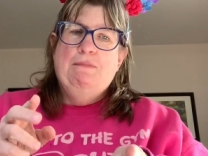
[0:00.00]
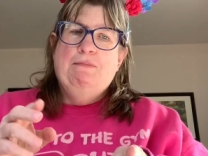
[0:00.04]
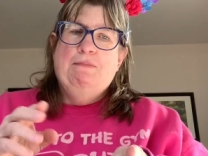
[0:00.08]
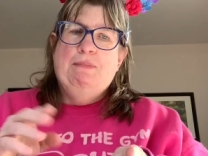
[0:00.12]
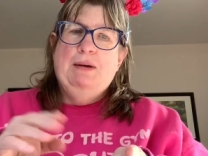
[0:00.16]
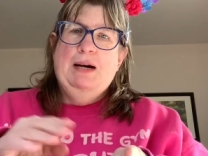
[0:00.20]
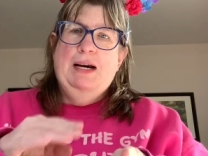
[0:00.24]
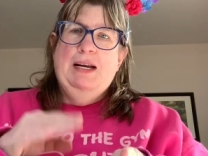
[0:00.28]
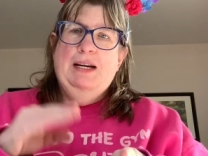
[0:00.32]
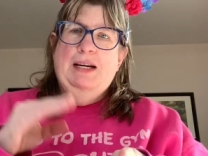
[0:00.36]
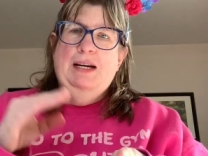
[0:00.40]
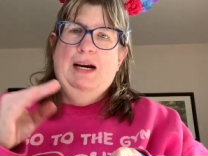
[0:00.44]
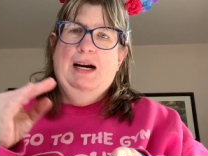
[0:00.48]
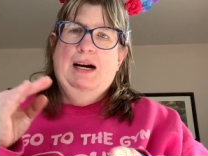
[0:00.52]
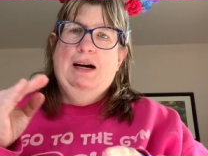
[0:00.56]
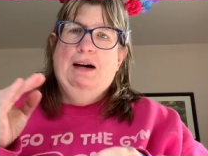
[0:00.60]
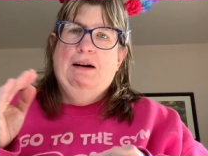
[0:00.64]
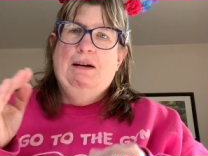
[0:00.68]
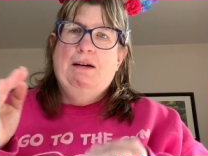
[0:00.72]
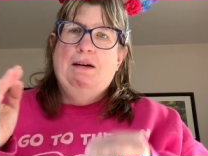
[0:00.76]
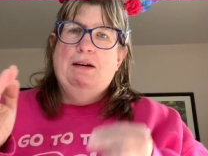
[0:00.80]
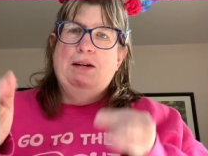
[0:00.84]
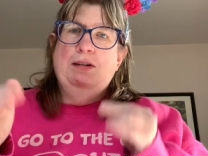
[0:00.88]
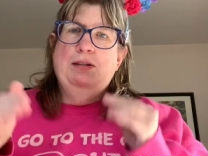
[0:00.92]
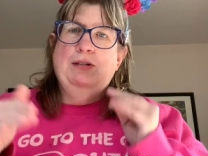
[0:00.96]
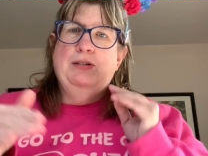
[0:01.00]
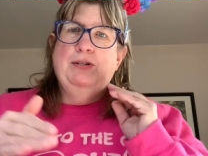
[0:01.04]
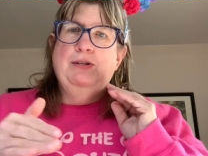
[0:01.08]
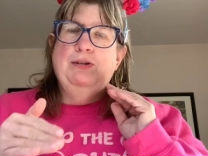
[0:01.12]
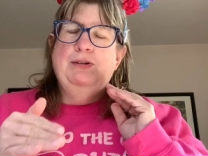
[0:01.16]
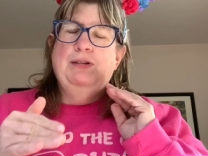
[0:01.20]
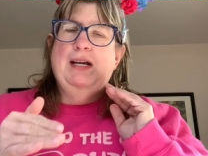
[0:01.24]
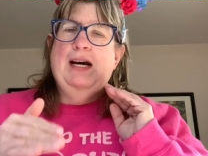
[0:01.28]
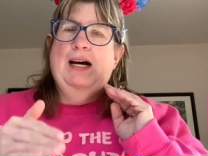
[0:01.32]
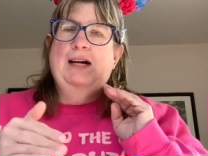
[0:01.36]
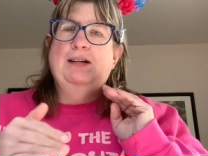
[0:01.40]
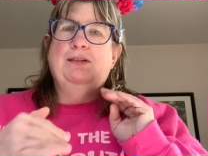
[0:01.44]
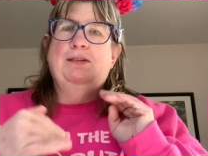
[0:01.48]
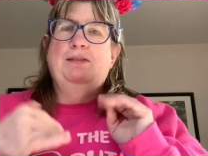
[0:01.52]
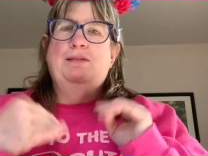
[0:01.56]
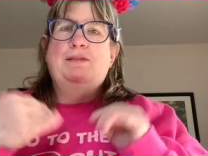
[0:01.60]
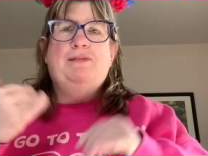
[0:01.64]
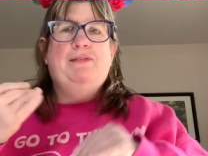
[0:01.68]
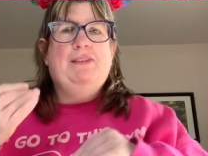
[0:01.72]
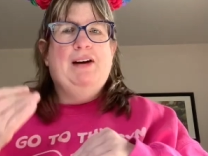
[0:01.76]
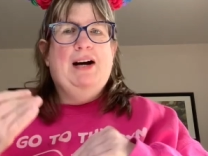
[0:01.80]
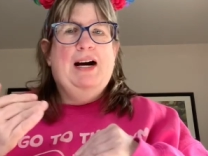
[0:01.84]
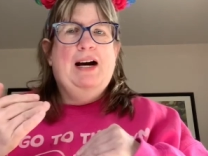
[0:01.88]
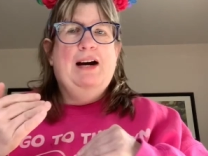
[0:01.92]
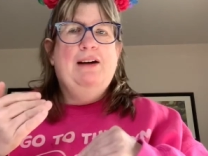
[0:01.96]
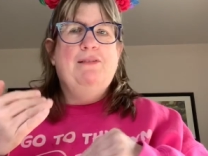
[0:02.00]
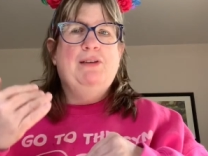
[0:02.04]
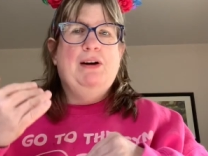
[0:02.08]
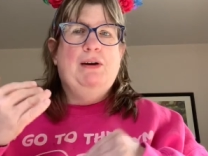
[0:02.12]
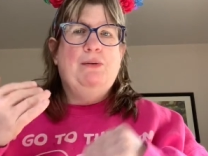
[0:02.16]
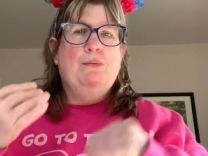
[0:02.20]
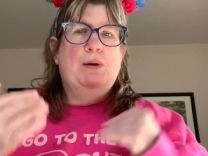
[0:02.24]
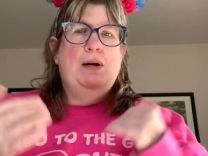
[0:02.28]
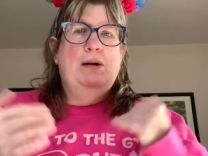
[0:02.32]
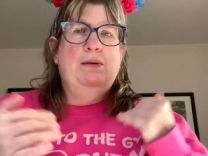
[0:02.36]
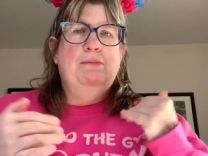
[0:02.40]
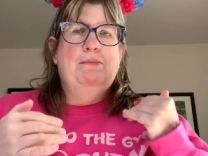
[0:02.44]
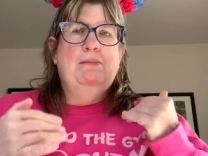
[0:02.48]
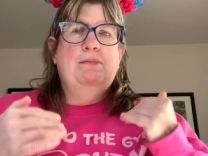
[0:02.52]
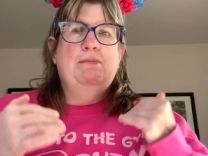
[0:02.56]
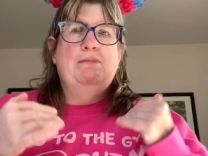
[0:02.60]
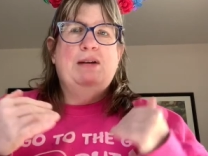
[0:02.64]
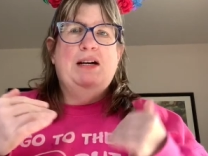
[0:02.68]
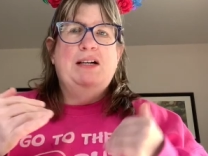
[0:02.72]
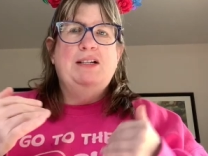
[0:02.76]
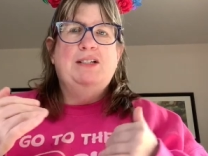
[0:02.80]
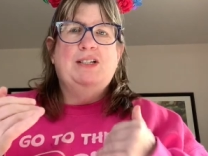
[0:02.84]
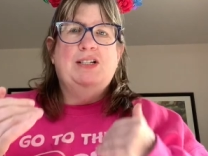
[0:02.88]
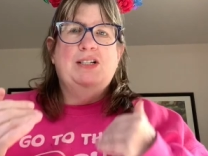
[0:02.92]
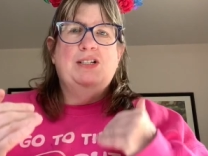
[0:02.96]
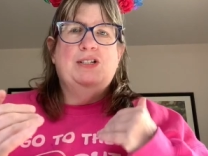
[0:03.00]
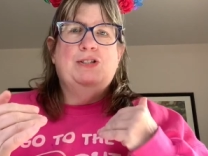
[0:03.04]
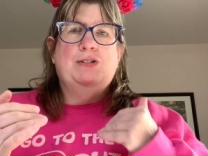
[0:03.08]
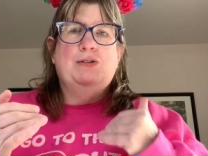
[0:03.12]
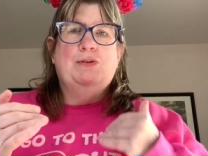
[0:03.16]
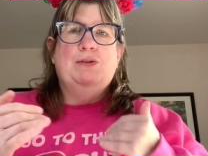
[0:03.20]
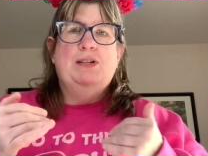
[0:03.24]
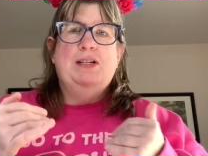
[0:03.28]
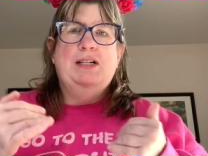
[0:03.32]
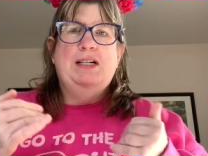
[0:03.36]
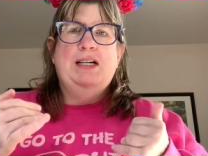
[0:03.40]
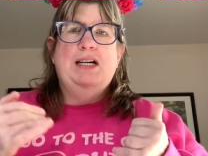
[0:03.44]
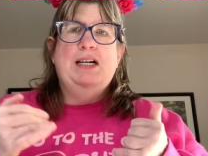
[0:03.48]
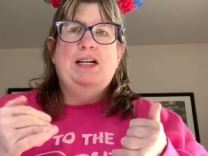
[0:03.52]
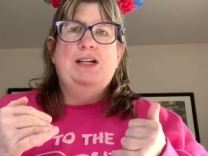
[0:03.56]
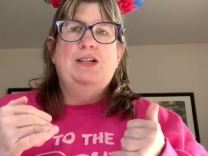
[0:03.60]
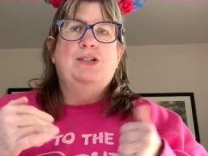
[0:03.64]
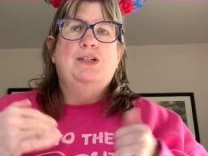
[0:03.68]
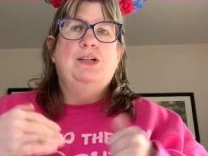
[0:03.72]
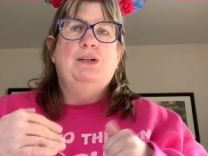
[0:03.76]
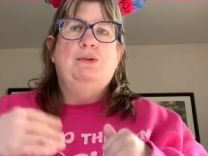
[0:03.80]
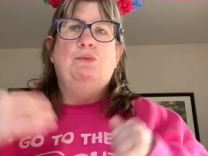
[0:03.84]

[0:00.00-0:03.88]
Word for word: but in 2005, I went with my sister and niece,